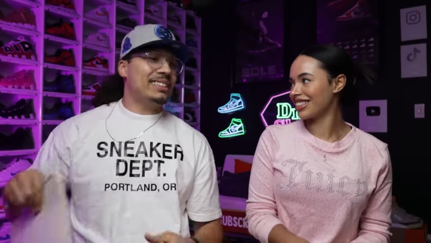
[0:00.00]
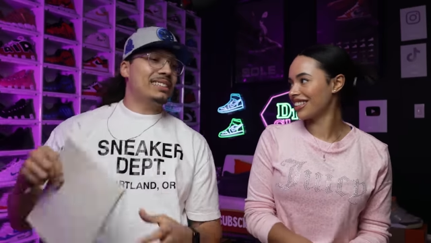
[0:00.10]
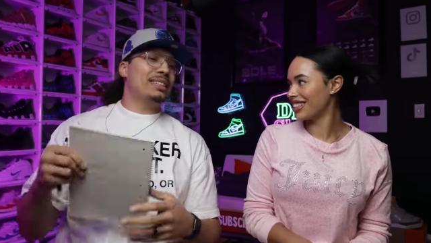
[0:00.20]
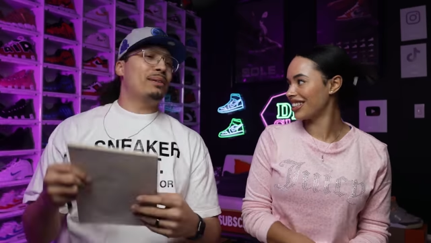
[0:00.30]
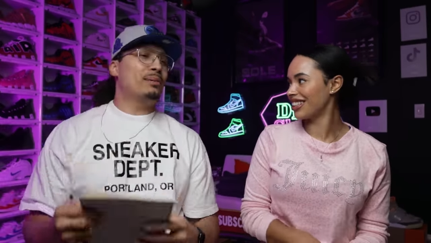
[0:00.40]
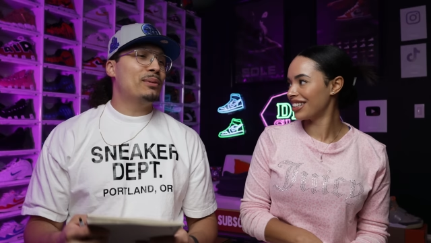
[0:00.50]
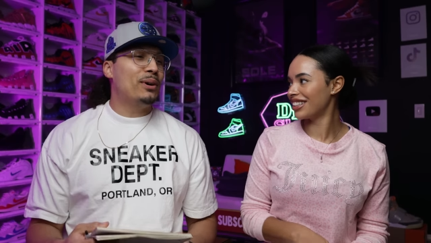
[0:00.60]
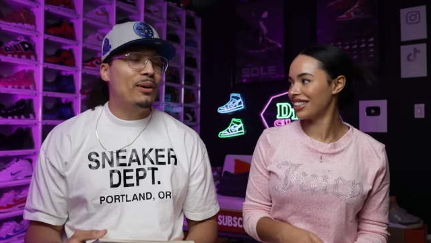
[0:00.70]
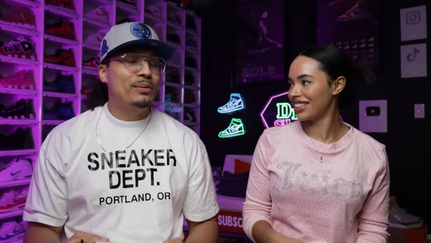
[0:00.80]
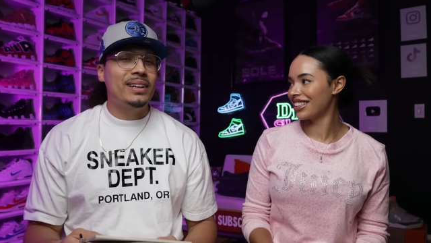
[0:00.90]
Speaker 1: that's acceptable.
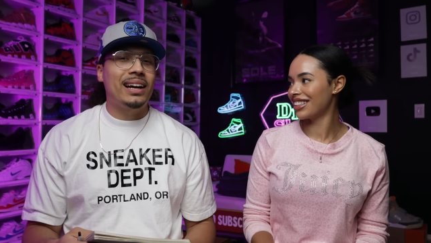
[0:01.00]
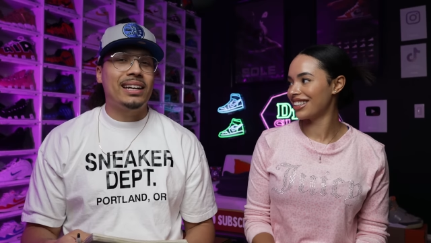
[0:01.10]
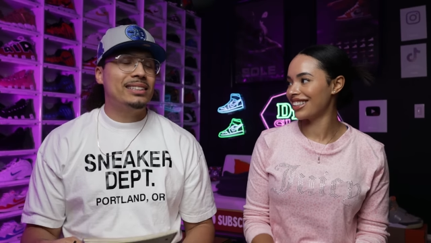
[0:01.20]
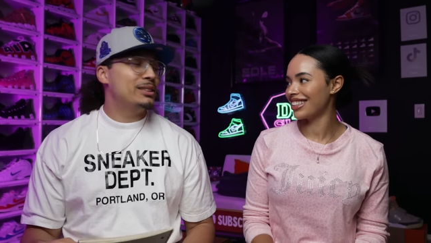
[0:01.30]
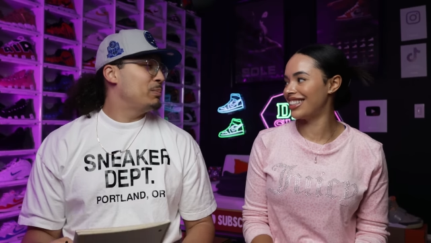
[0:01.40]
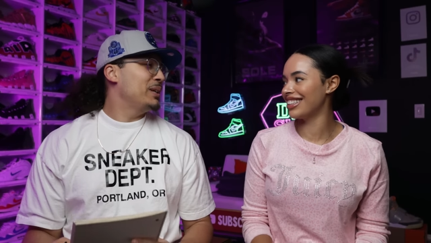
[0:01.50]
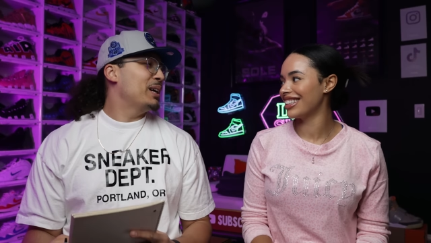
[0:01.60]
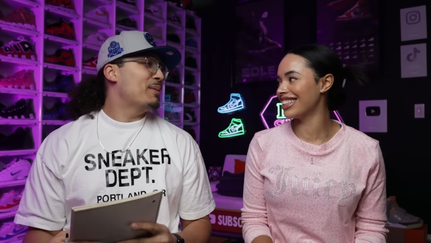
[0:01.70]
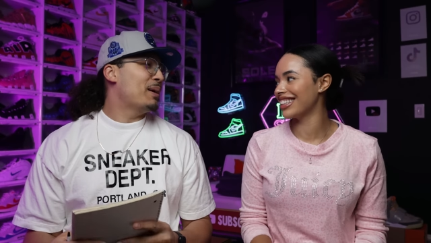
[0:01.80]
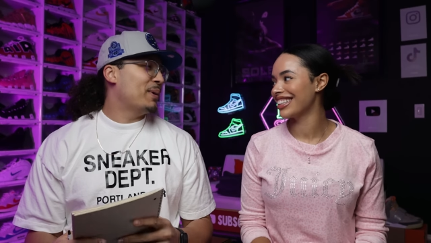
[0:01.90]
Hopefully I can speed
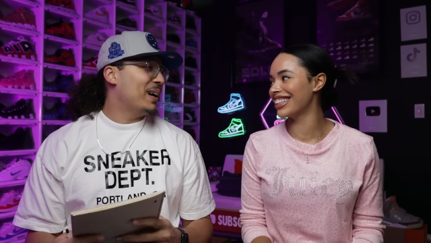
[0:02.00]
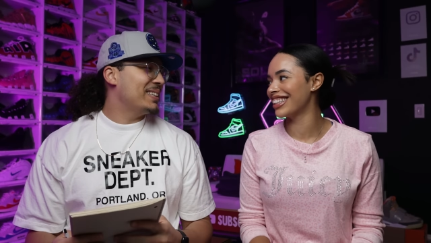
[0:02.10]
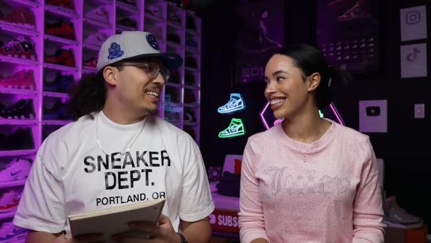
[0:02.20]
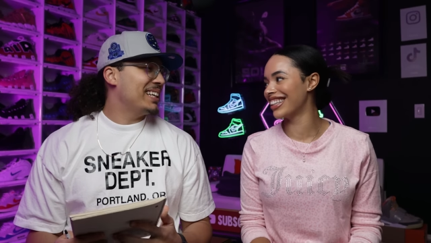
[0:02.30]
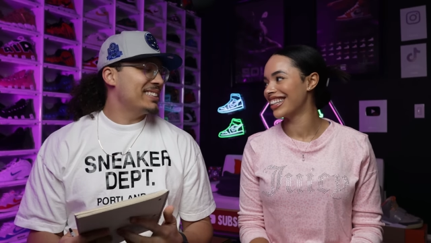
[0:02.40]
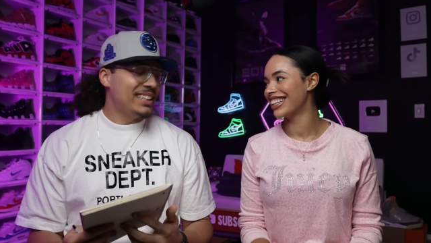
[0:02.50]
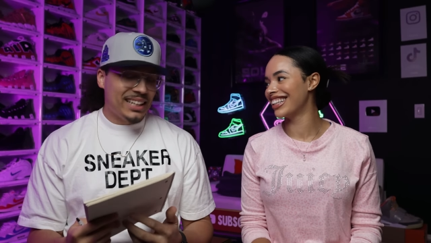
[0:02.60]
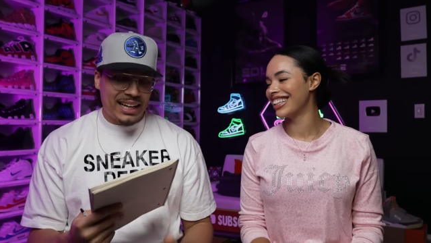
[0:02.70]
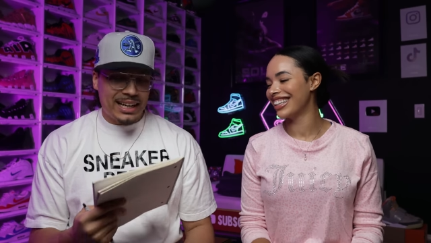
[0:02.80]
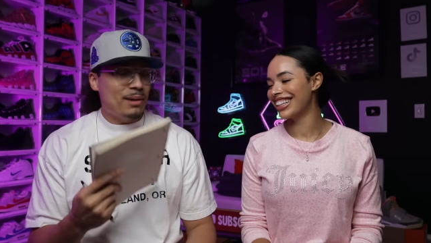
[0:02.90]
up my process.
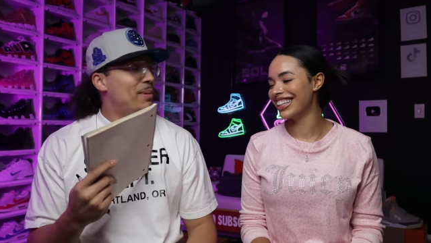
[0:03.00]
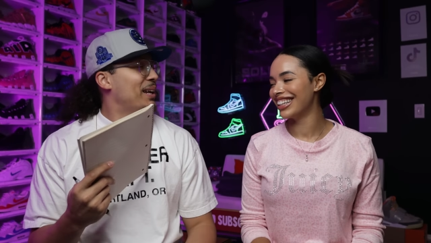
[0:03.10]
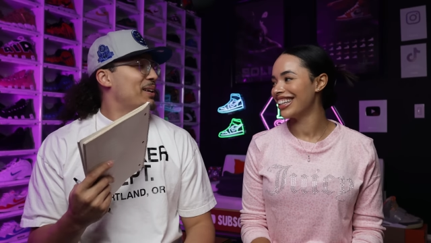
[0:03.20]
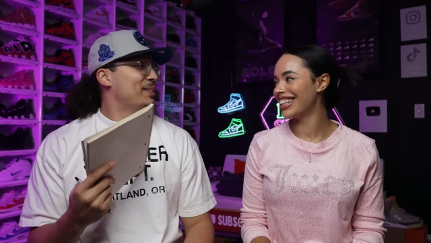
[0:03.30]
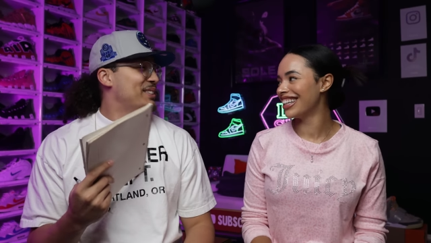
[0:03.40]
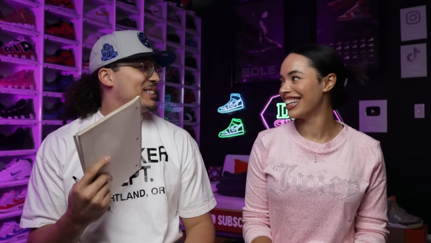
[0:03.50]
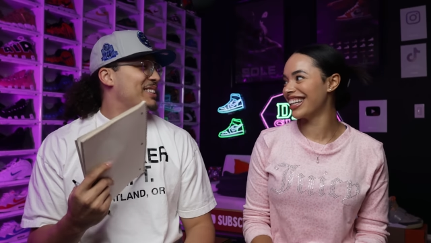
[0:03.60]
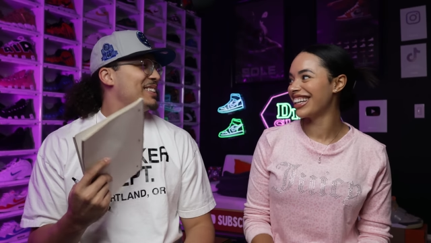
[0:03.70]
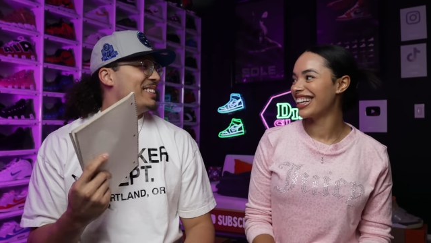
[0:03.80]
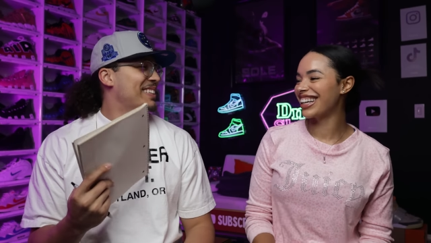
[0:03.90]
I got my notes
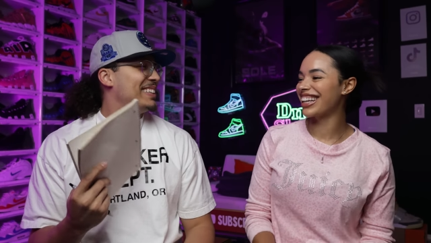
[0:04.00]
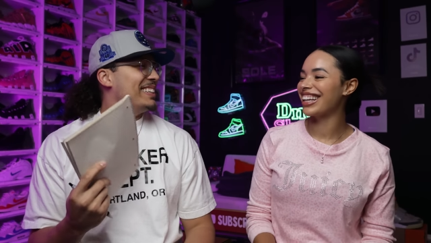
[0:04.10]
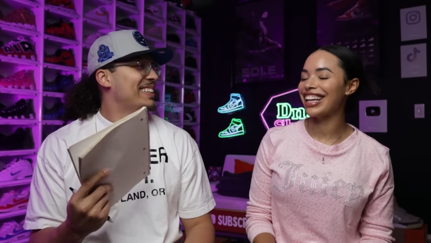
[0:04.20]
too.